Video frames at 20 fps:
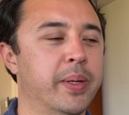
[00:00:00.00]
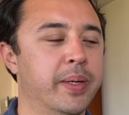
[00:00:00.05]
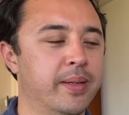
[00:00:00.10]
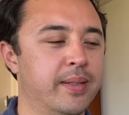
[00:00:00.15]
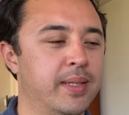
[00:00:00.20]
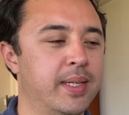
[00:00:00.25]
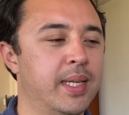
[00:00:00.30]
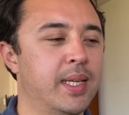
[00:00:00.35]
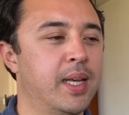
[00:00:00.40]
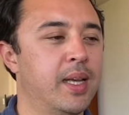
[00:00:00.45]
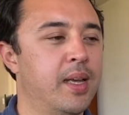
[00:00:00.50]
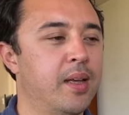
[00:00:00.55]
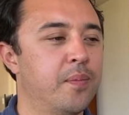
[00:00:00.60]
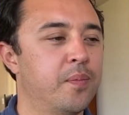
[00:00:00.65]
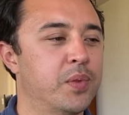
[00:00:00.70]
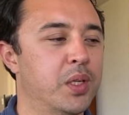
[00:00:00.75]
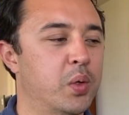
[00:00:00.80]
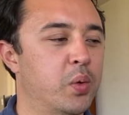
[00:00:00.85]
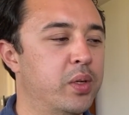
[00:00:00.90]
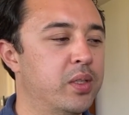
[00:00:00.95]
But
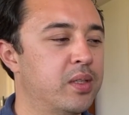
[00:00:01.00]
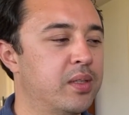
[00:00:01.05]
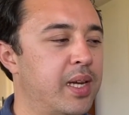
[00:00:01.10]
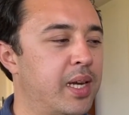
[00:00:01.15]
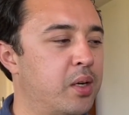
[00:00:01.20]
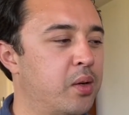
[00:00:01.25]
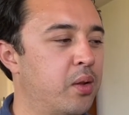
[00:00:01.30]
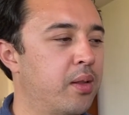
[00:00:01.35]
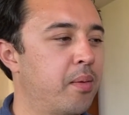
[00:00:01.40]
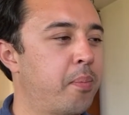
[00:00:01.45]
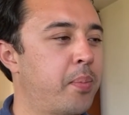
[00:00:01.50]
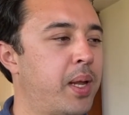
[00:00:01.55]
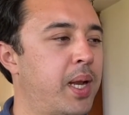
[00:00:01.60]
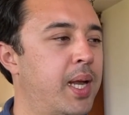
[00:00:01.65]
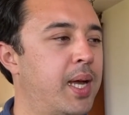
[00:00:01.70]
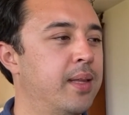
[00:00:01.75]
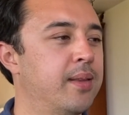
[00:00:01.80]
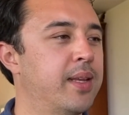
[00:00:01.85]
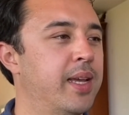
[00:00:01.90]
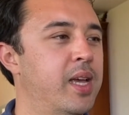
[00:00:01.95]
the reason I call it
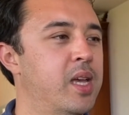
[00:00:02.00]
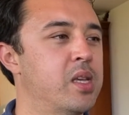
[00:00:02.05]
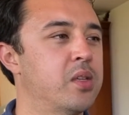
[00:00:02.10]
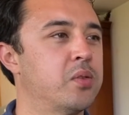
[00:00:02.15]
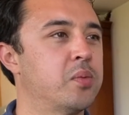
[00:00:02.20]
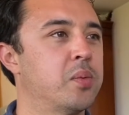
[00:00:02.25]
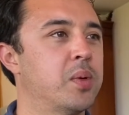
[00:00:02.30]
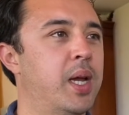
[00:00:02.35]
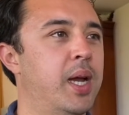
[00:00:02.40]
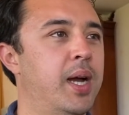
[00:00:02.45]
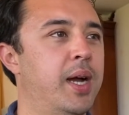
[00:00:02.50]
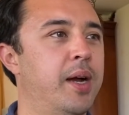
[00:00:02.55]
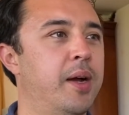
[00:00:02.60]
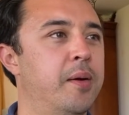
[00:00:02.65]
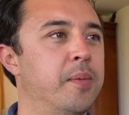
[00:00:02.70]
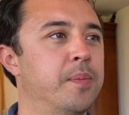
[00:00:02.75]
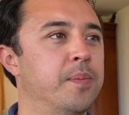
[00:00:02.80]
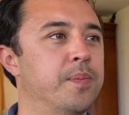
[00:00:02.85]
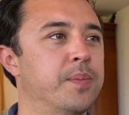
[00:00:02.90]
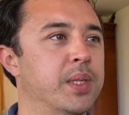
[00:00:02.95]
Palaté is
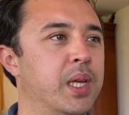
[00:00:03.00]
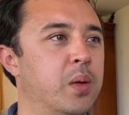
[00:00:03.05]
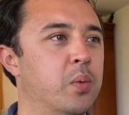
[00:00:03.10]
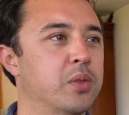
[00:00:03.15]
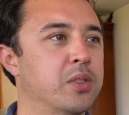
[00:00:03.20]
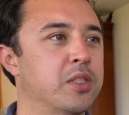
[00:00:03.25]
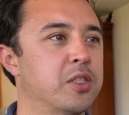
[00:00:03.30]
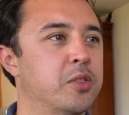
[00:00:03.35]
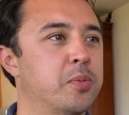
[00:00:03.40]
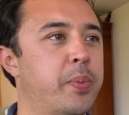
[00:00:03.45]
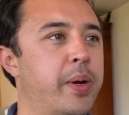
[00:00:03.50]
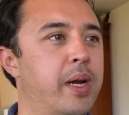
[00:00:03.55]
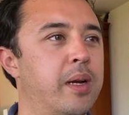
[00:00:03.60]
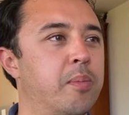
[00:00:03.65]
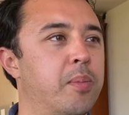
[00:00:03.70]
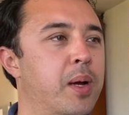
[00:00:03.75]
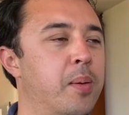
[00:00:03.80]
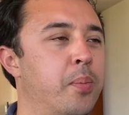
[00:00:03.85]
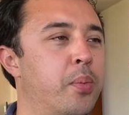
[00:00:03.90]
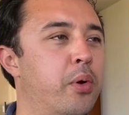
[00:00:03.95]
it was
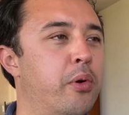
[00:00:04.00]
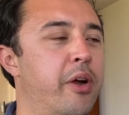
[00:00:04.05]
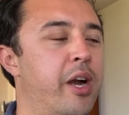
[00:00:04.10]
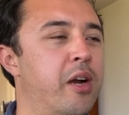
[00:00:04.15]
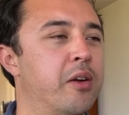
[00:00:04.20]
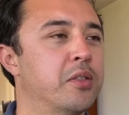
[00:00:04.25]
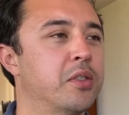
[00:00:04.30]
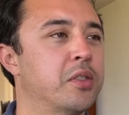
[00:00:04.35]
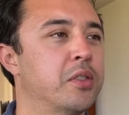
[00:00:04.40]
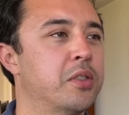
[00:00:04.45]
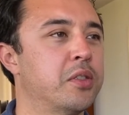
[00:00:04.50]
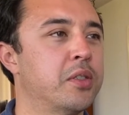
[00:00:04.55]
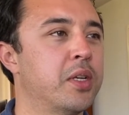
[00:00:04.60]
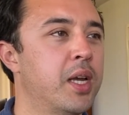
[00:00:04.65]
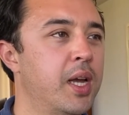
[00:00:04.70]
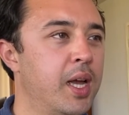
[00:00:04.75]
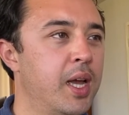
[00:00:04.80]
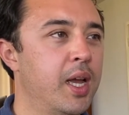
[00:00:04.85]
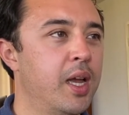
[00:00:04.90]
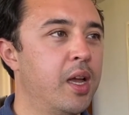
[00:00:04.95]
inspired by Paul Harris's
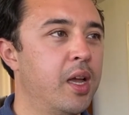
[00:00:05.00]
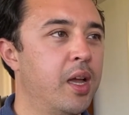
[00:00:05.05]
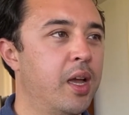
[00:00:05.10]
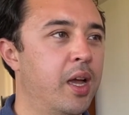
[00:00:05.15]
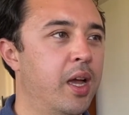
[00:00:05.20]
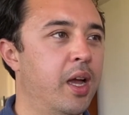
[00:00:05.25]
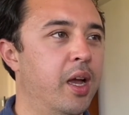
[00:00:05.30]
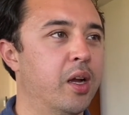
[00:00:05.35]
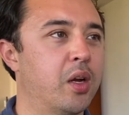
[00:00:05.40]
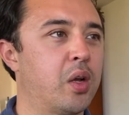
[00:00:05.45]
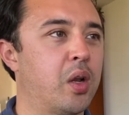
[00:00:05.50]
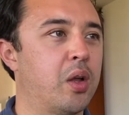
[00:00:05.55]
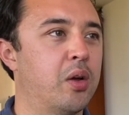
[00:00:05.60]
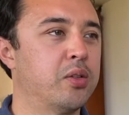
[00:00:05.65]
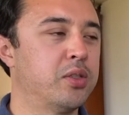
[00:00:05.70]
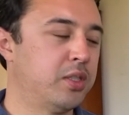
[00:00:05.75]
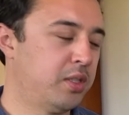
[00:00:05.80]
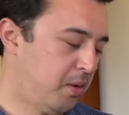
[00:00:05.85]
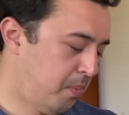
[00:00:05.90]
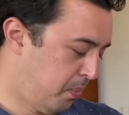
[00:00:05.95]

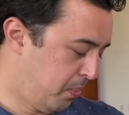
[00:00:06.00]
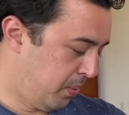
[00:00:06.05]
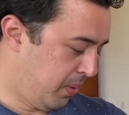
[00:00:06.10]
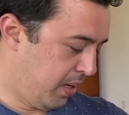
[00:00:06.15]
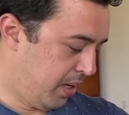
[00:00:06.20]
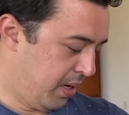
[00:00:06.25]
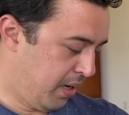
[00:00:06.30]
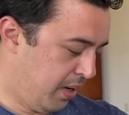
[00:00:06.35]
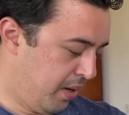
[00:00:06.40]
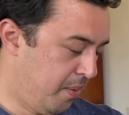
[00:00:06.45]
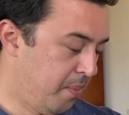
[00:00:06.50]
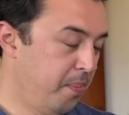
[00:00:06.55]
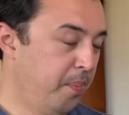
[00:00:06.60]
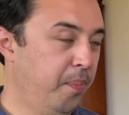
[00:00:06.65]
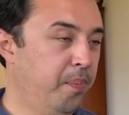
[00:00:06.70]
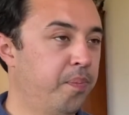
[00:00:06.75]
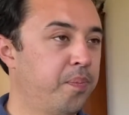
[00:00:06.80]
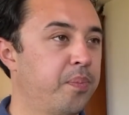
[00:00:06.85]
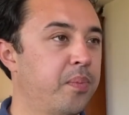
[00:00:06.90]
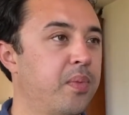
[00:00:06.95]
close-up
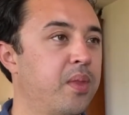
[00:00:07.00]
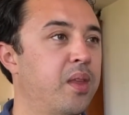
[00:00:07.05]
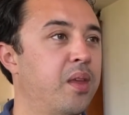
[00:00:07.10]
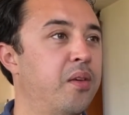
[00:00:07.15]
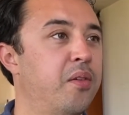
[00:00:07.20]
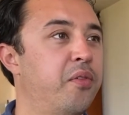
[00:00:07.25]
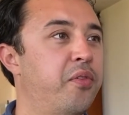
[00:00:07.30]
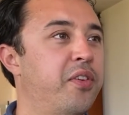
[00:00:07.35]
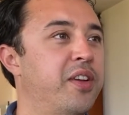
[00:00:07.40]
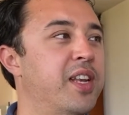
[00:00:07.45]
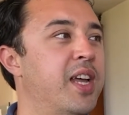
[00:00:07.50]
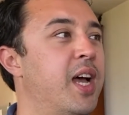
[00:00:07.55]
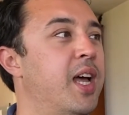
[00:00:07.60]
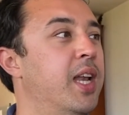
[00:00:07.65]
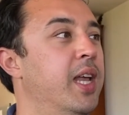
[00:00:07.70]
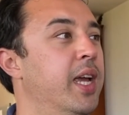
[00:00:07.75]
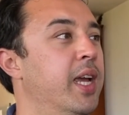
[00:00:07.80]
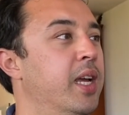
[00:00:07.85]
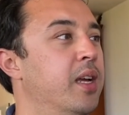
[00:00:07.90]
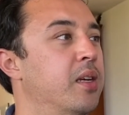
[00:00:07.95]

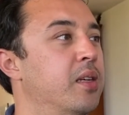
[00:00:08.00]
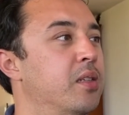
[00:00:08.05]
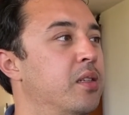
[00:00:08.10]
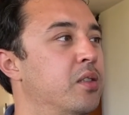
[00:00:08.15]
finale.